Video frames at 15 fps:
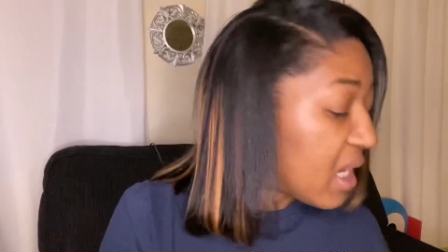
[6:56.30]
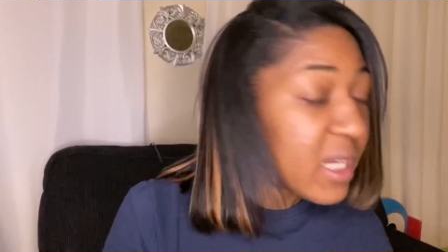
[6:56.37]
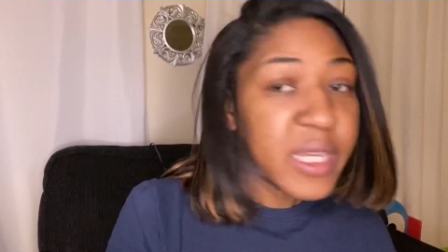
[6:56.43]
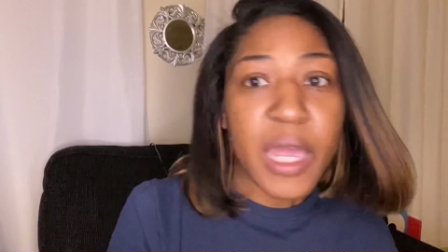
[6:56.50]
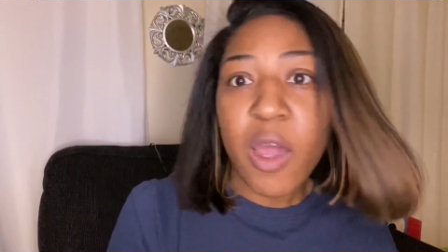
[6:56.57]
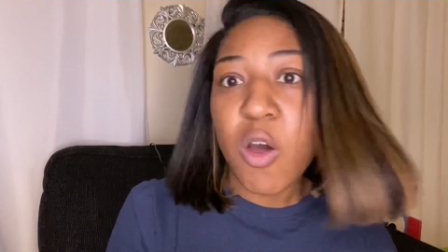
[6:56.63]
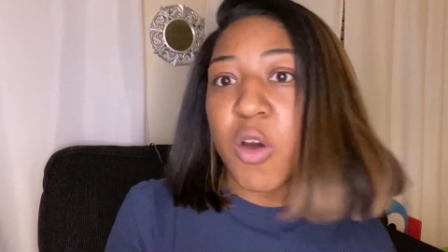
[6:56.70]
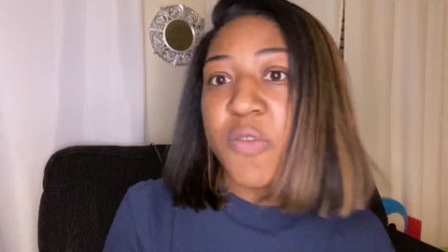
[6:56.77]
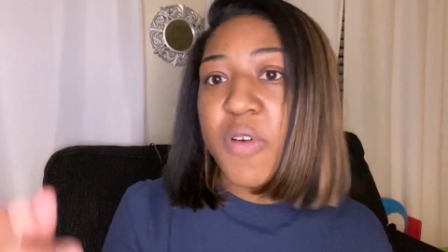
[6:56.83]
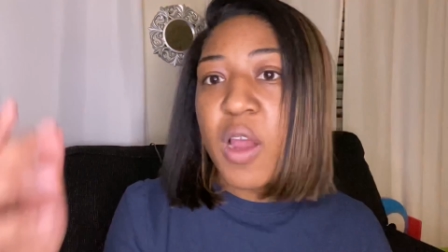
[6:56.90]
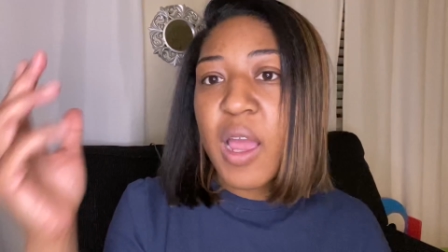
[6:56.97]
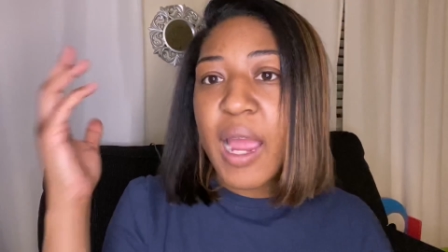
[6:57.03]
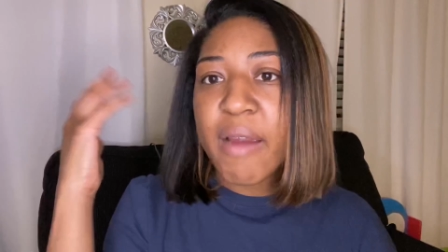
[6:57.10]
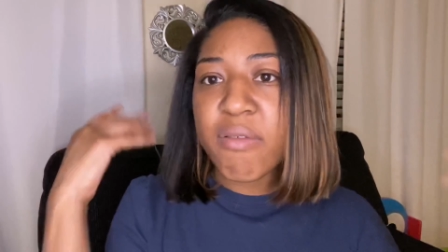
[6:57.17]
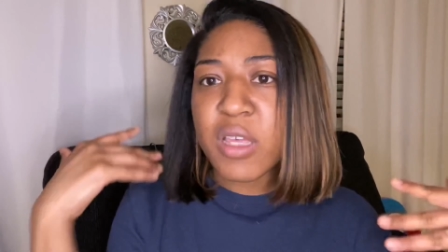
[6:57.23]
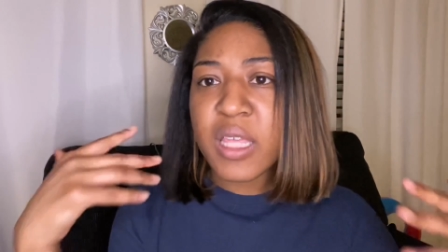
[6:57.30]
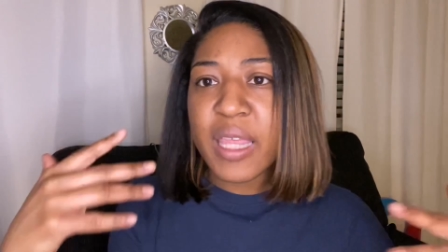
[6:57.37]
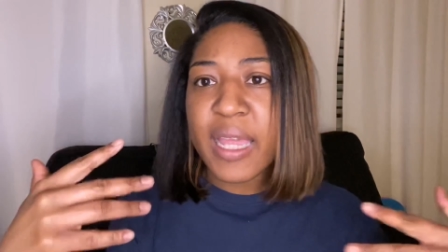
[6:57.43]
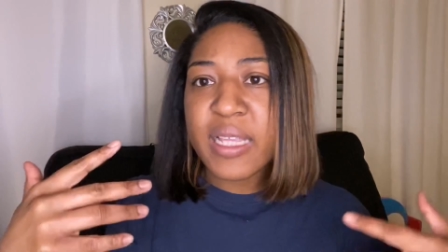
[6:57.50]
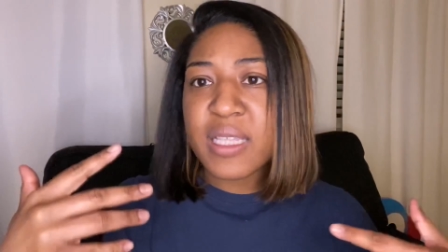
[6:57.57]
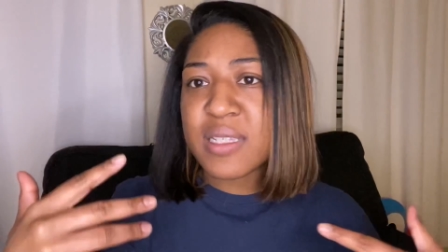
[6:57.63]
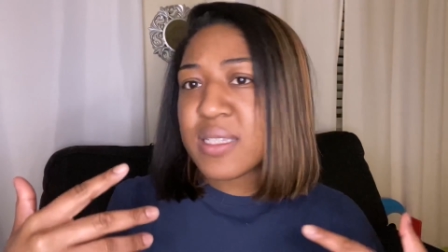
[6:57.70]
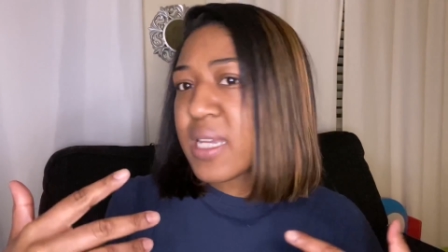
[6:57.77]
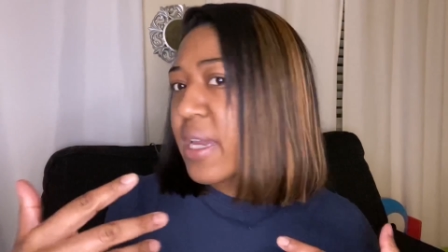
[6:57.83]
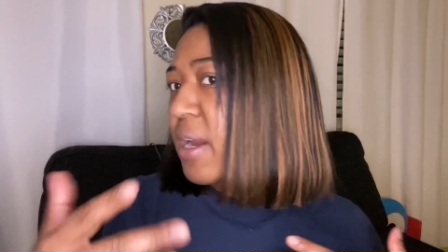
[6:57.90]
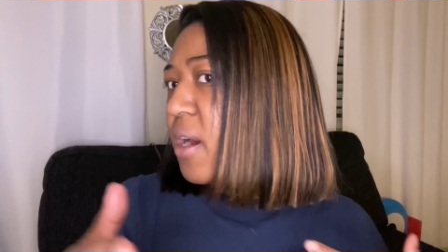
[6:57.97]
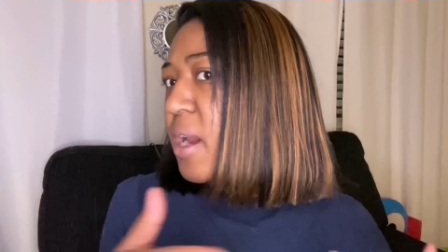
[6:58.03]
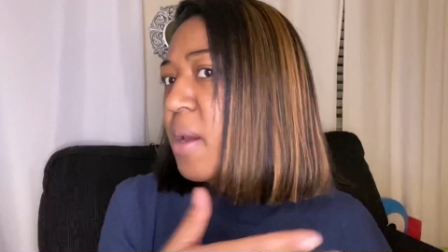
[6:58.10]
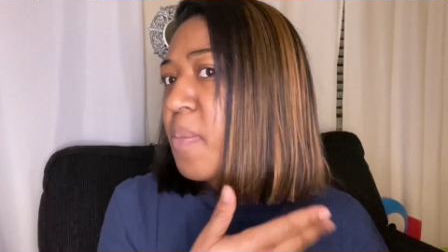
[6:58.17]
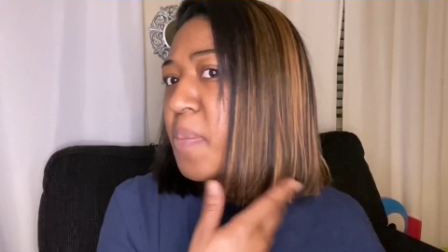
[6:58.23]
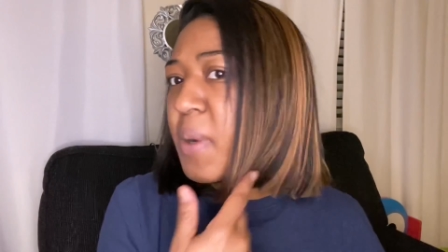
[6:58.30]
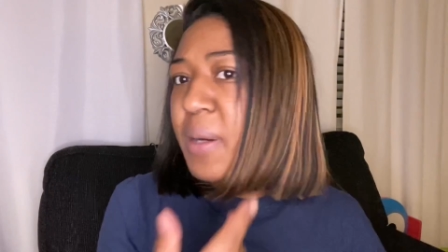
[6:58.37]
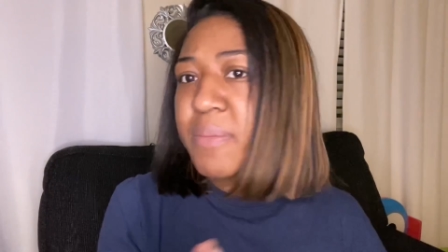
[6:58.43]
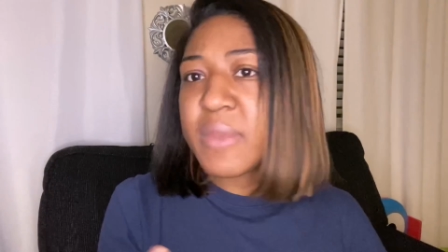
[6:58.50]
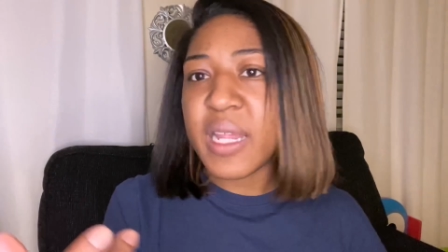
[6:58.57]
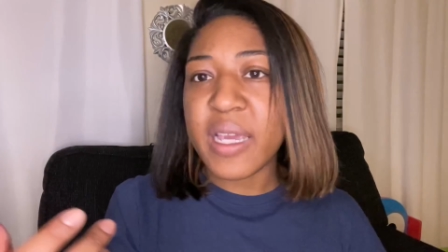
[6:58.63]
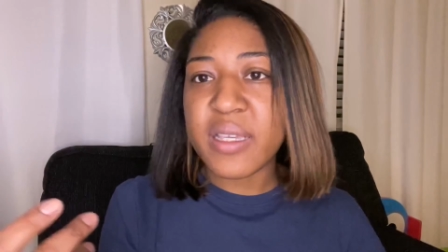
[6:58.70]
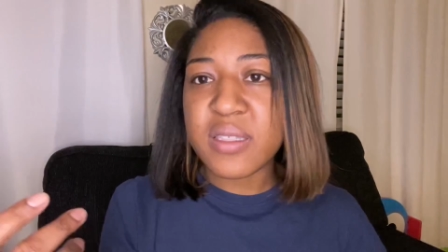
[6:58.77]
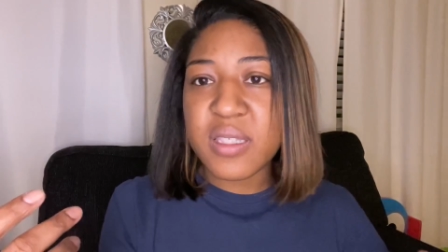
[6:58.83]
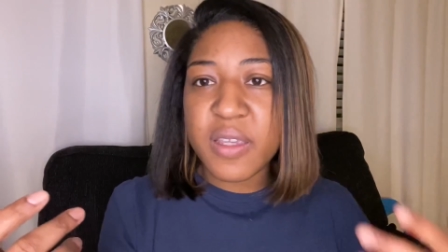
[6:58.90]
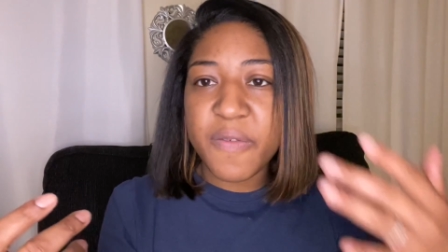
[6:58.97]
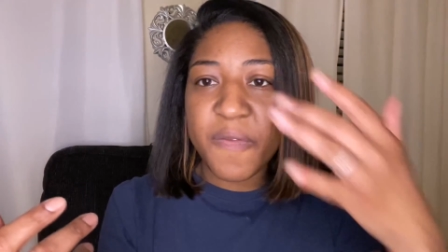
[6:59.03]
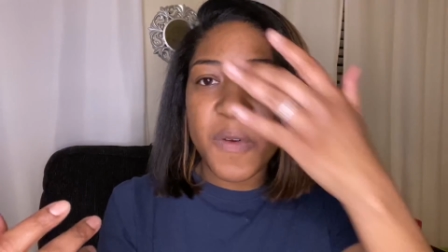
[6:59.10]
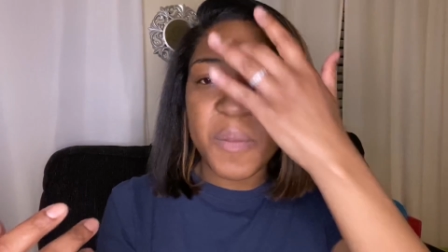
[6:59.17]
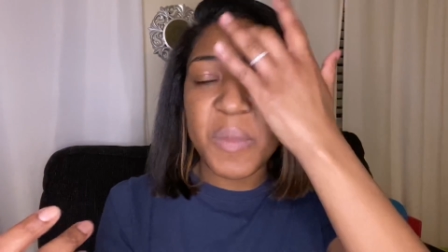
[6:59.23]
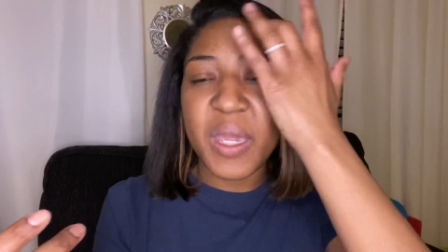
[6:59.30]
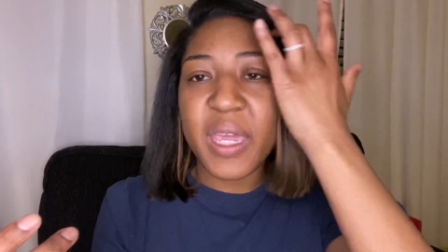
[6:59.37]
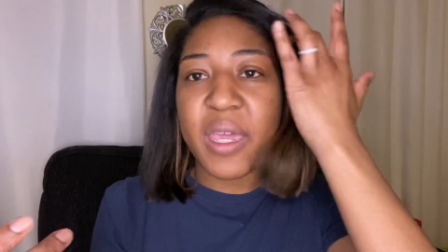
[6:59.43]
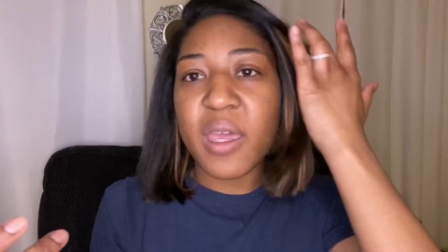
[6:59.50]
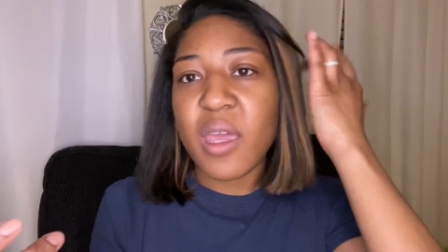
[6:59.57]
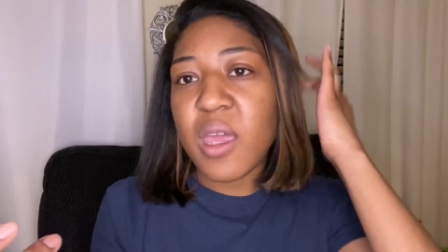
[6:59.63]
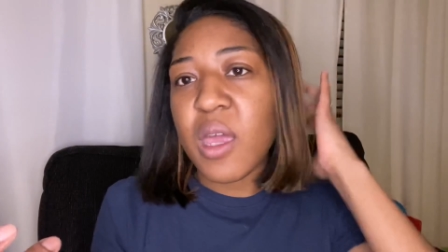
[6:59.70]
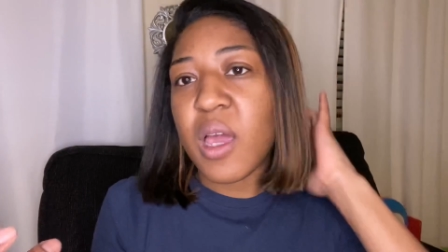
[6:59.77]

Yeah, overall, I really like this hair. It bumped nicely for me.